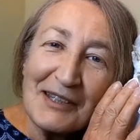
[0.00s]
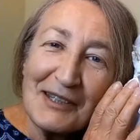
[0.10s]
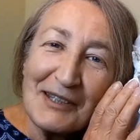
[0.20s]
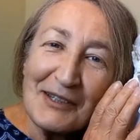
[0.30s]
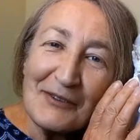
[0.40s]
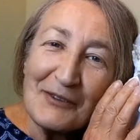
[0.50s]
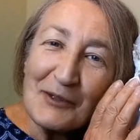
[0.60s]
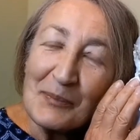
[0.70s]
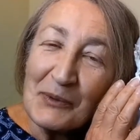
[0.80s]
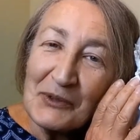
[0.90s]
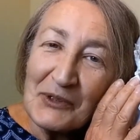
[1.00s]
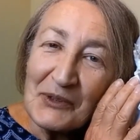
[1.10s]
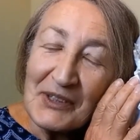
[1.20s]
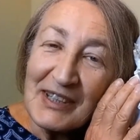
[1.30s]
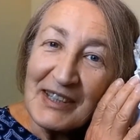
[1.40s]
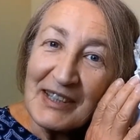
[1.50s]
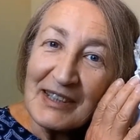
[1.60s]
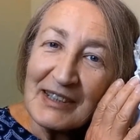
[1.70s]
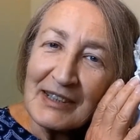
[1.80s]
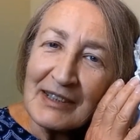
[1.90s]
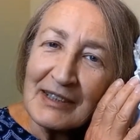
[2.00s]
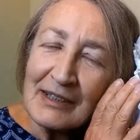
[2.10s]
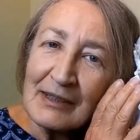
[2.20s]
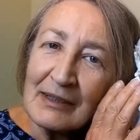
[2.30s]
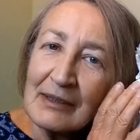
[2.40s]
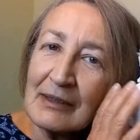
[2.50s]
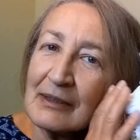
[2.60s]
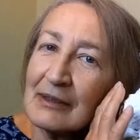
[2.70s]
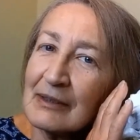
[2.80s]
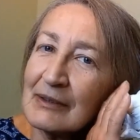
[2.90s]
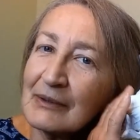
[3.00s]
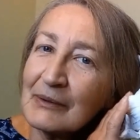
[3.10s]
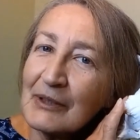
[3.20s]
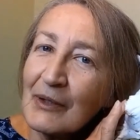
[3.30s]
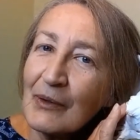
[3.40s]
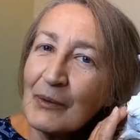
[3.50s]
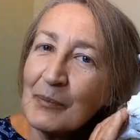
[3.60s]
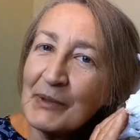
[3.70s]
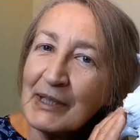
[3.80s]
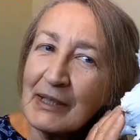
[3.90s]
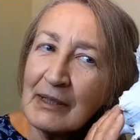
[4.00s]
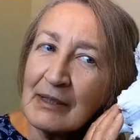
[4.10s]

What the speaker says: If you put your ear to the opening,